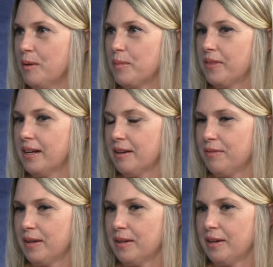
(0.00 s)
But then I
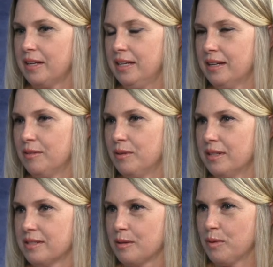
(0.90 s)
found out he had
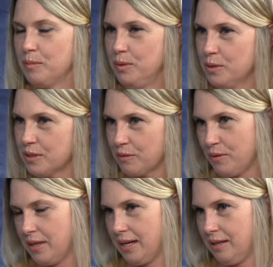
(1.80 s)
written some of the music
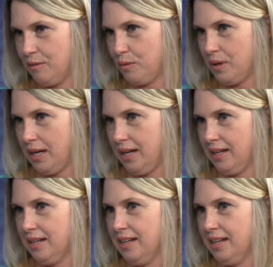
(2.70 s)
for that EFY,